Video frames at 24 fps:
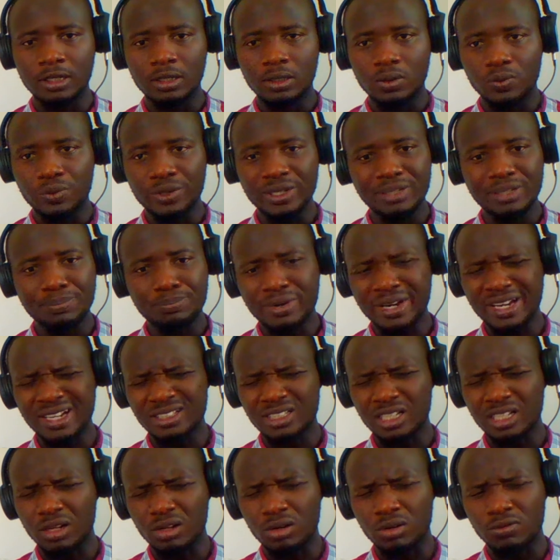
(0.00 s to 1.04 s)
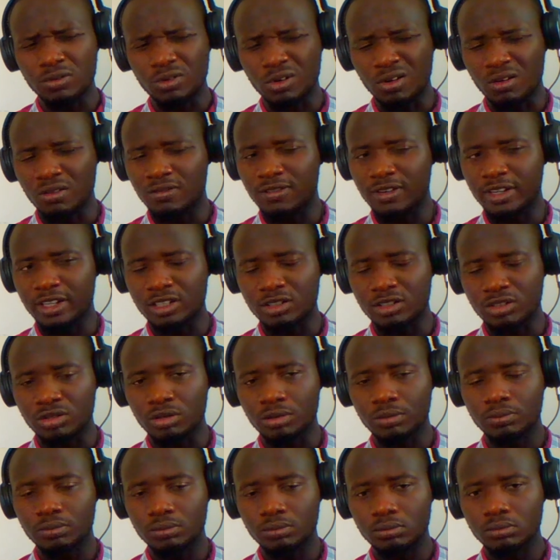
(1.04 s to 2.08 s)
which brings a lot of conflict, you
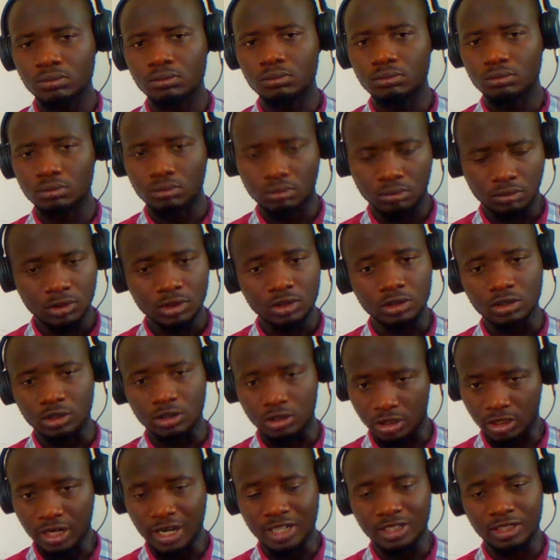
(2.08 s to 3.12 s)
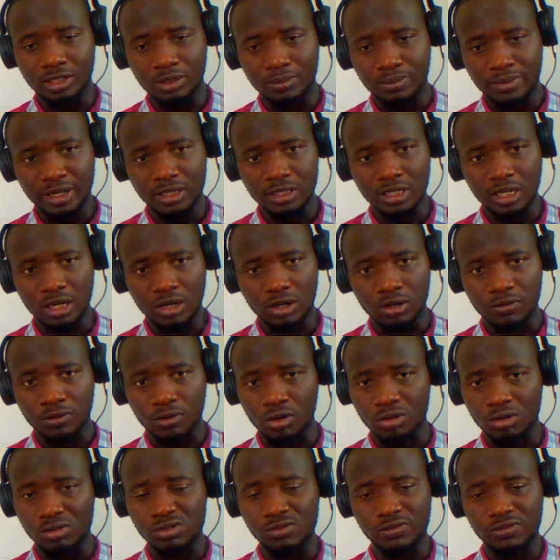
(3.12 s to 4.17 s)
know. Seriously, brings a lot of
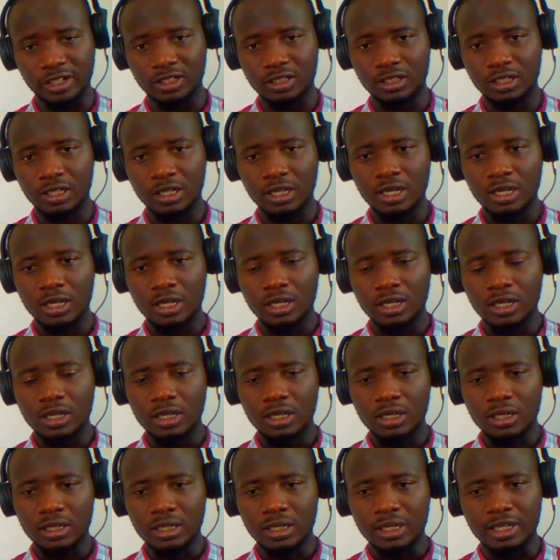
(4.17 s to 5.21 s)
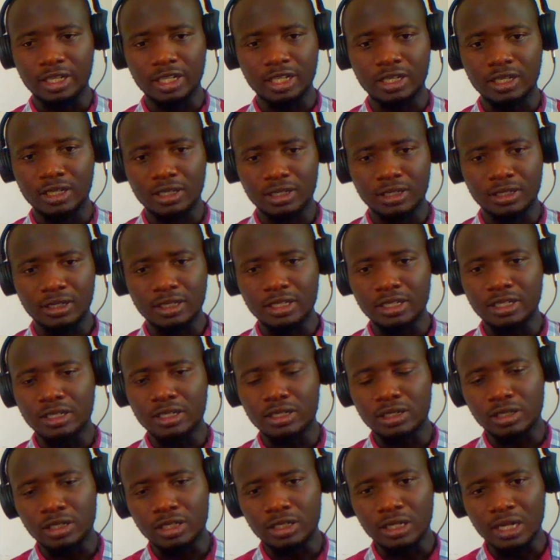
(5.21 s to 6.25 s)
conflict. Uh,
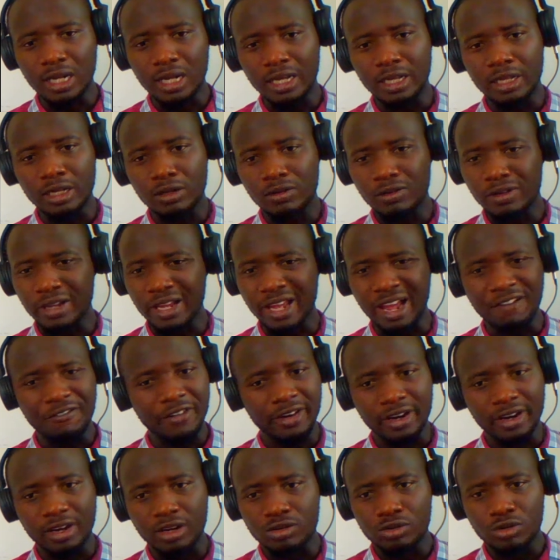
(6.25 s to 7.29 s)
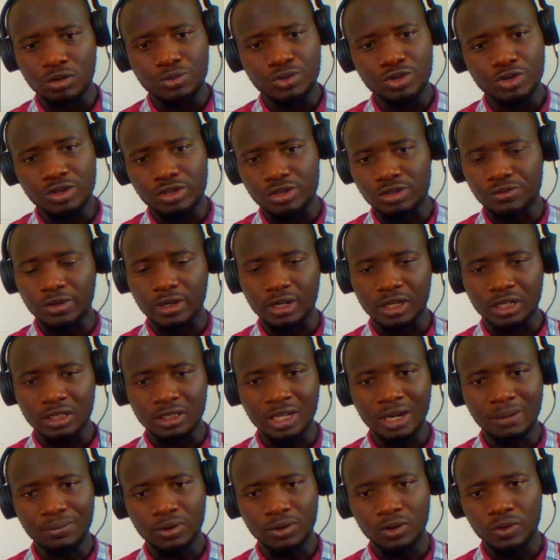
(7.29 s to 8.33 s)
in, in, in African communities, for
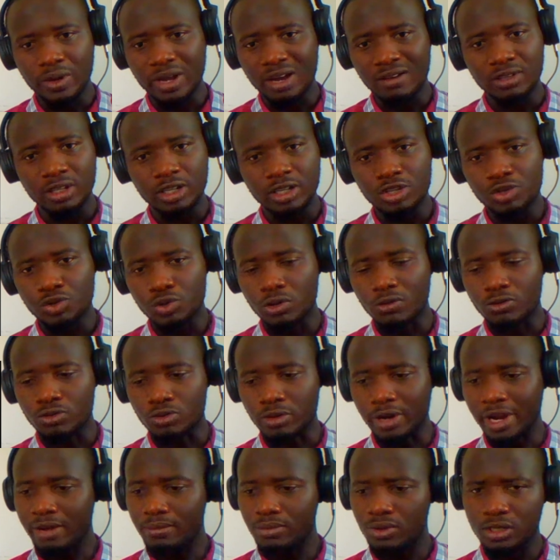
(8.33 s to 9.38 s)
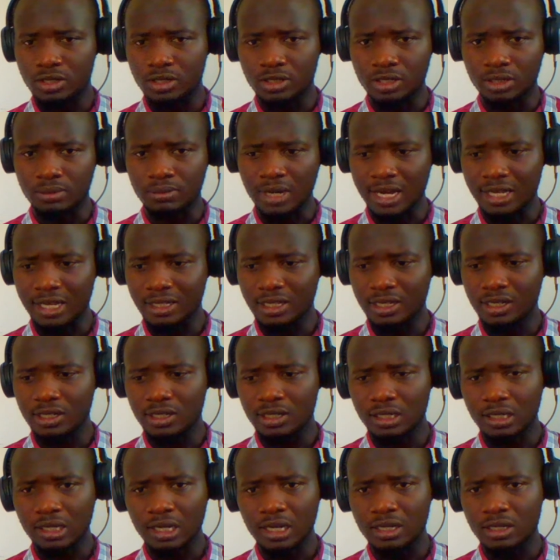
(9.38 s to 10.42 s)
example, you have the issue of tribalism. I think
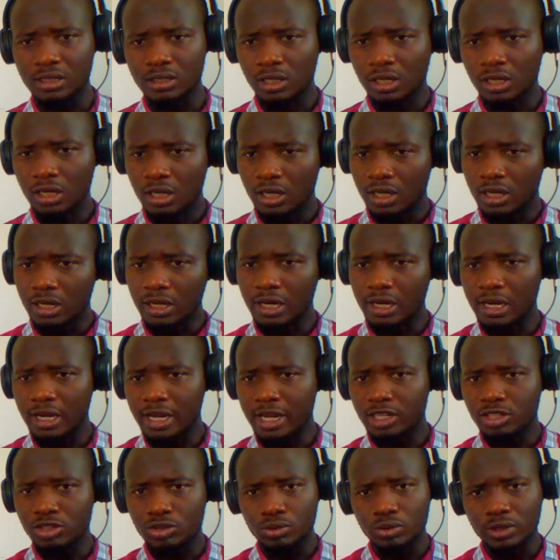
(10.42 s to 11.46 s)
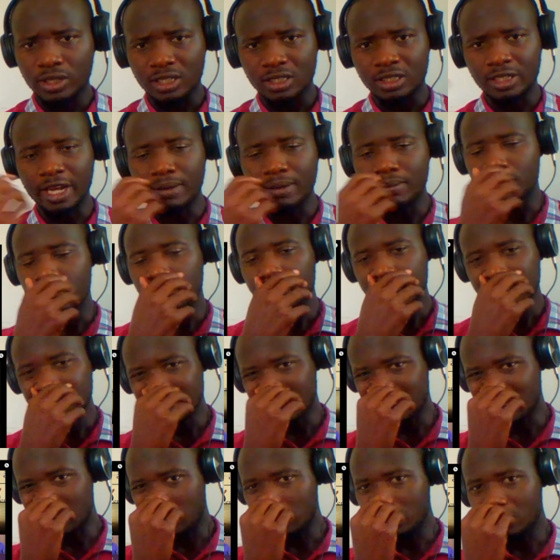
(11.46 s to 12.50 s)
it can relate to the same, you
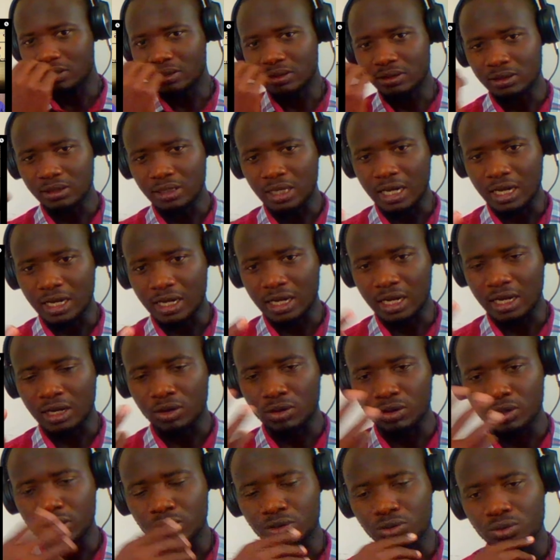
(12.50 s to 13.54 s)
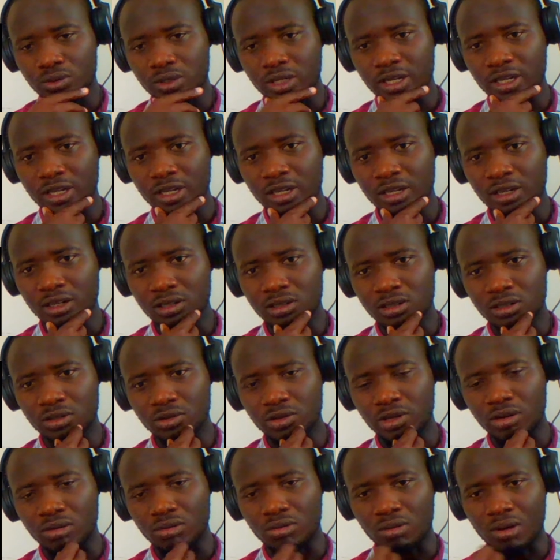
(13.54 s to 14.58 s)
know uh, according to the, to
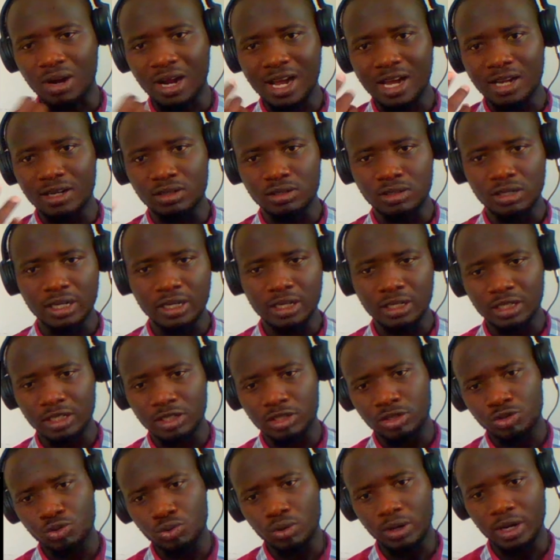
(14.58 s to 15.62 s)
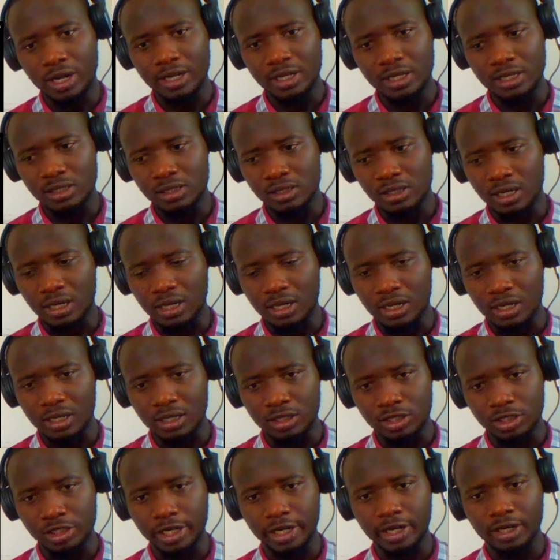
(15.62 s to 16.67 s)
the Quran, the, the surah uh,
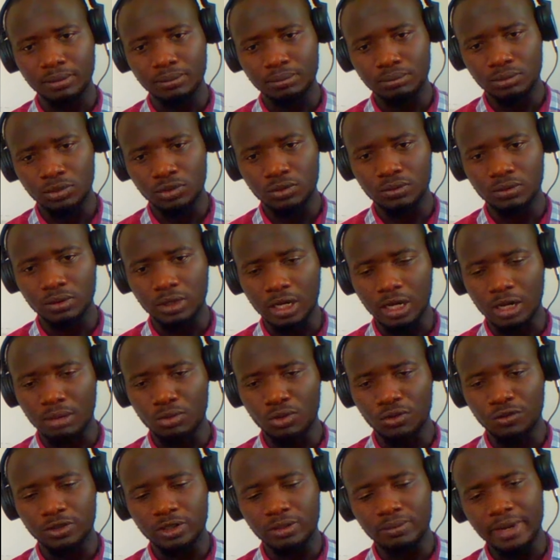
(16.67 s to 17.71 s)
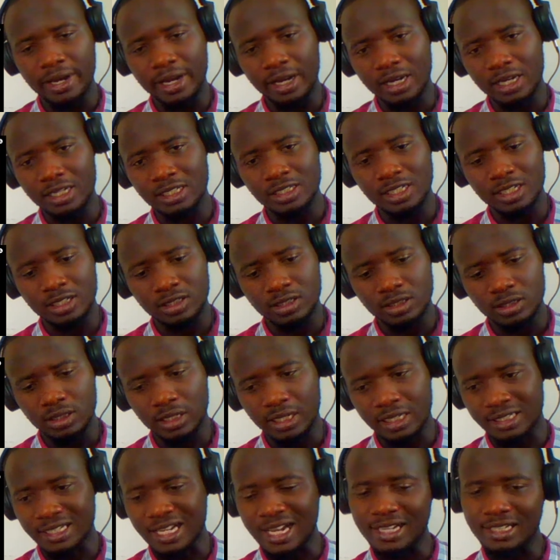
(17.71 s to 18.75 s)
Sheikh uh, Mufti Menk has just
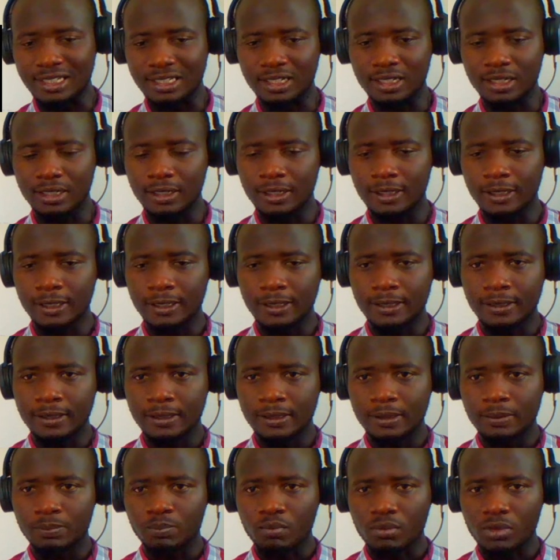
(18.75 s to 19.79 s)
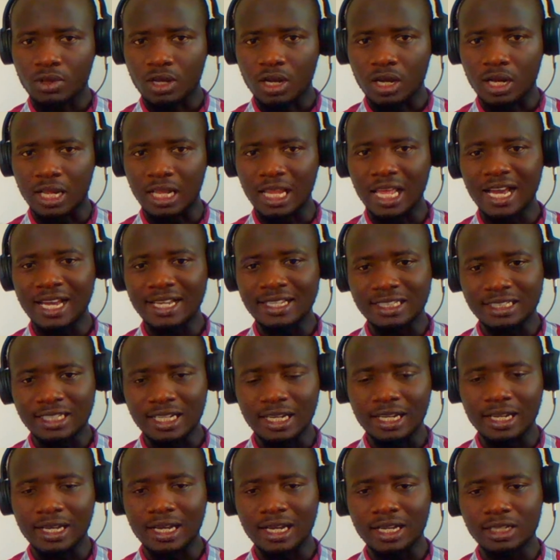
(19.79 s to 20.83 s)
recited, Allah is
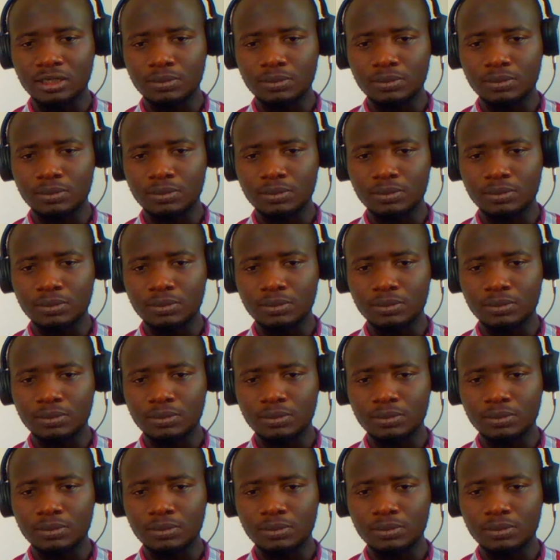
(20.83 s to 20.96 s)
telling us